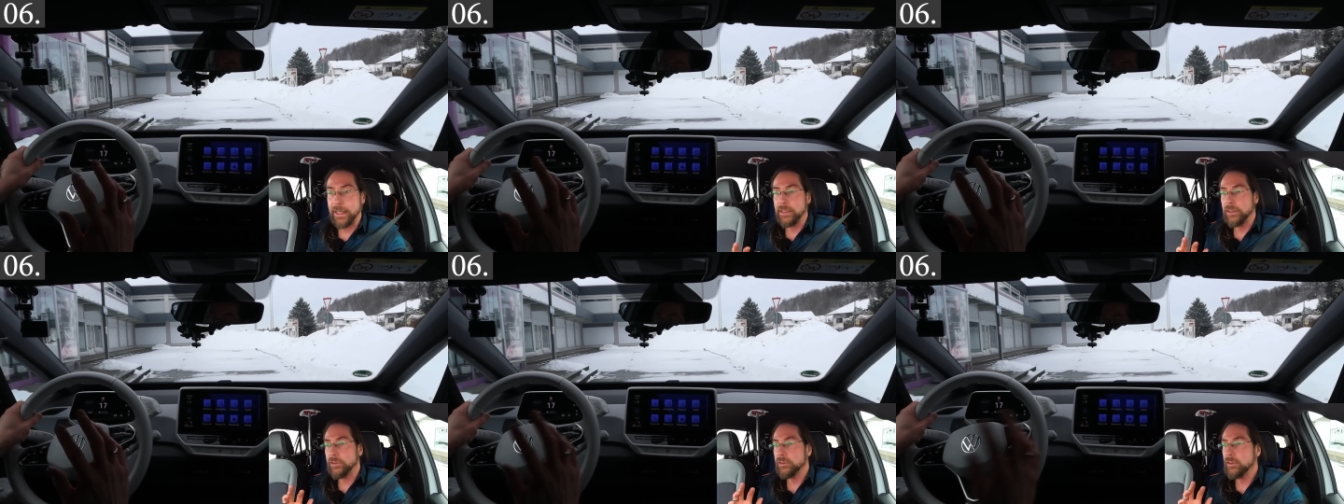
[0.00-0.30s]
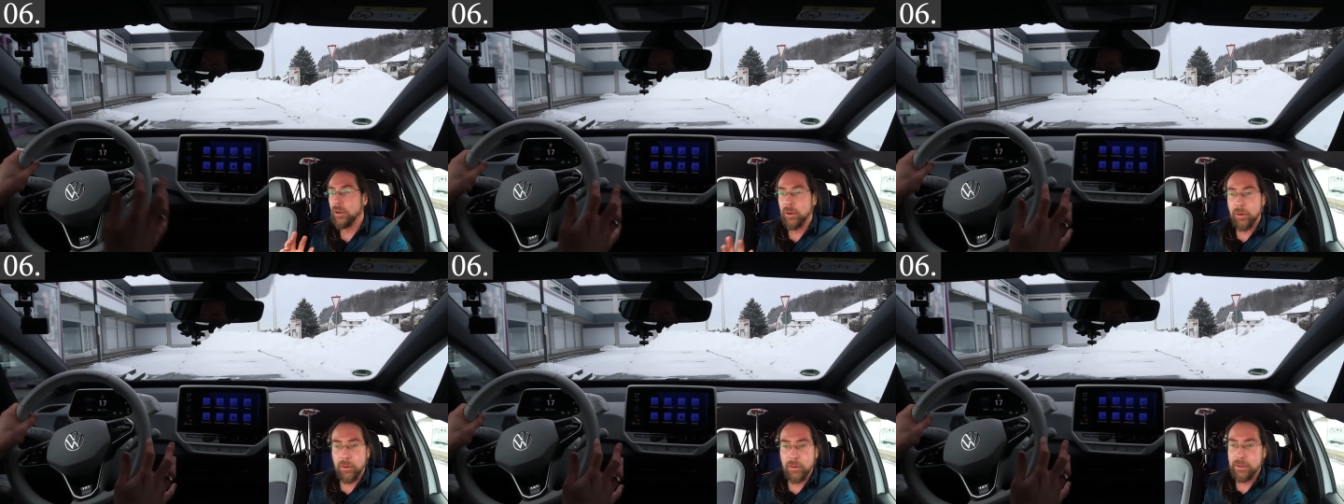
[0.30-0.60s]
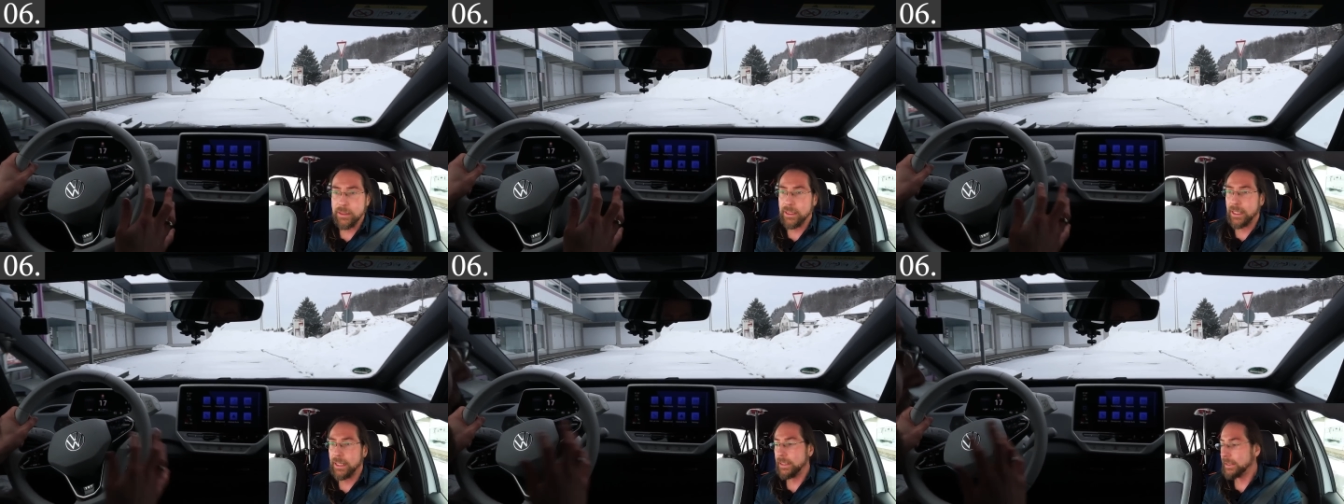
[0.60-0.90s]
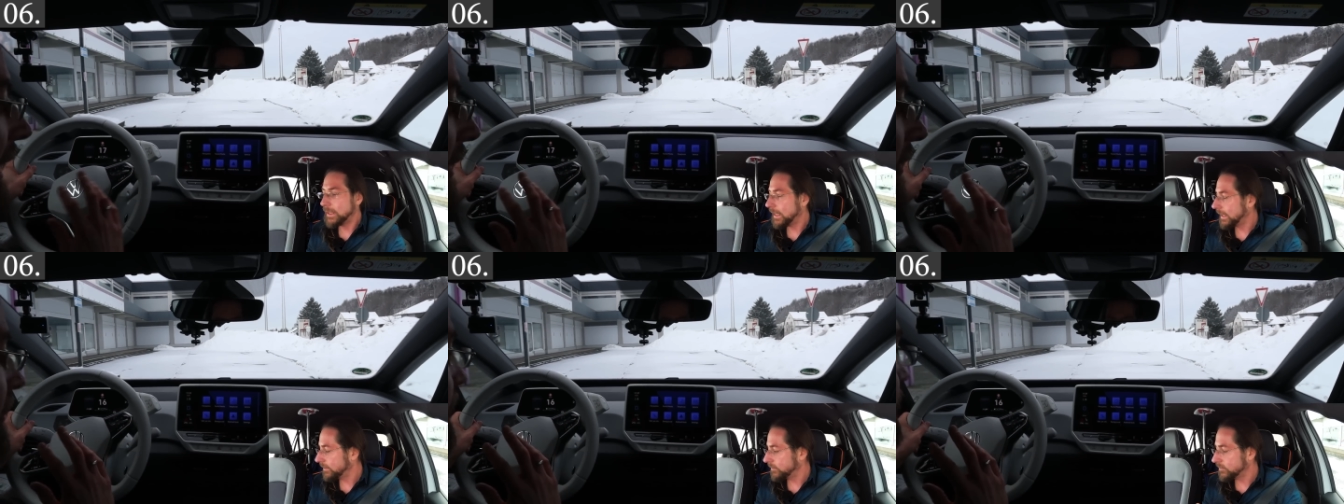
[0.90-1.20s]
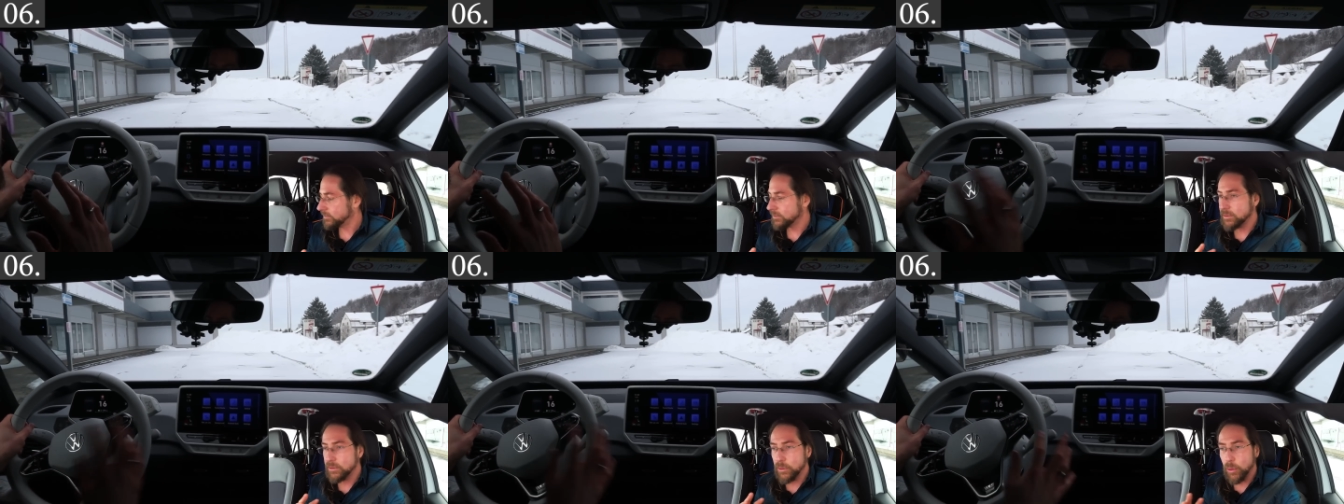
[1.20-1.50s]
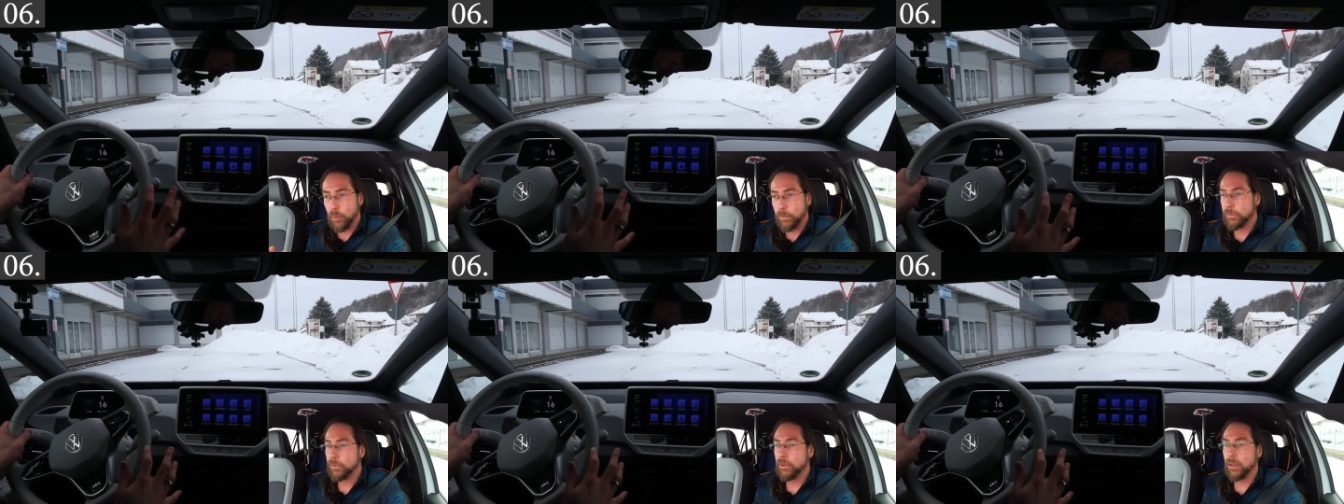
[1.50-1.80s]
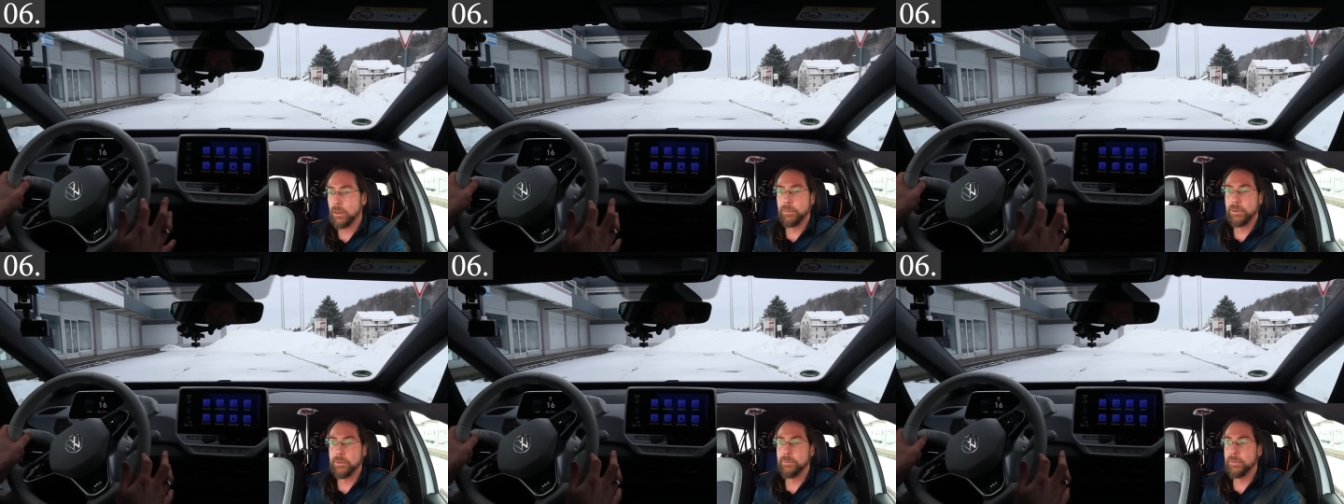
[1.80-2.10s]
It's all nice, no
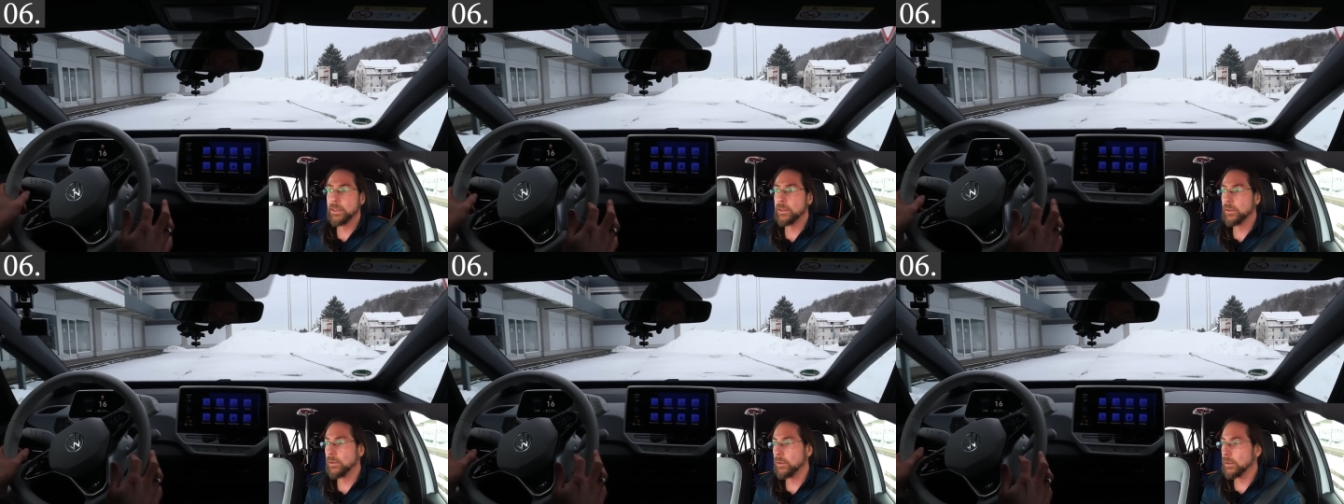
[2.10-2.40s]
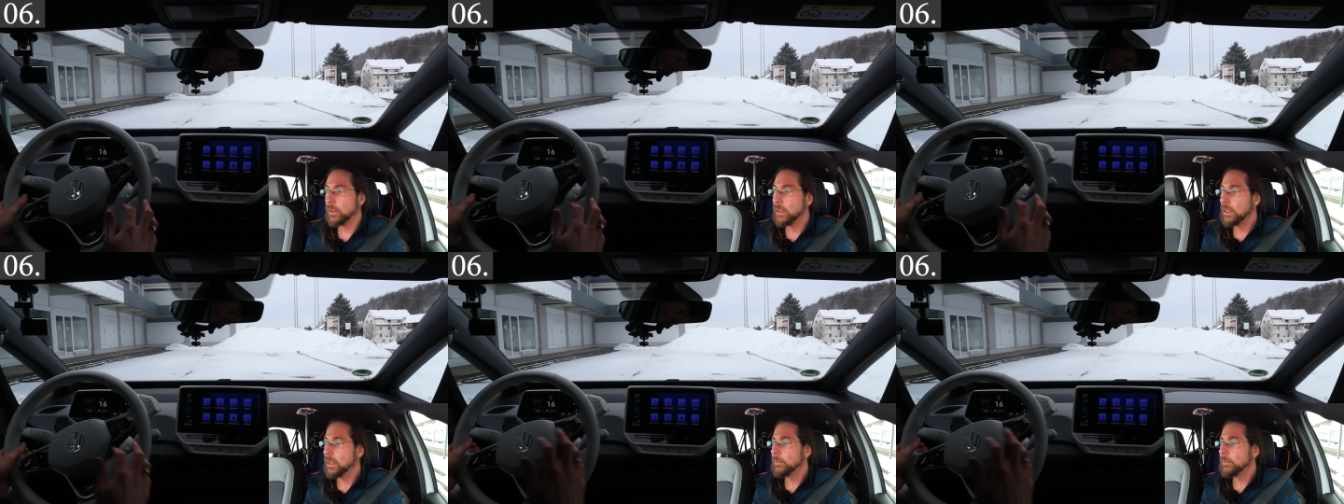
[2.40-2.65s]
problem at all.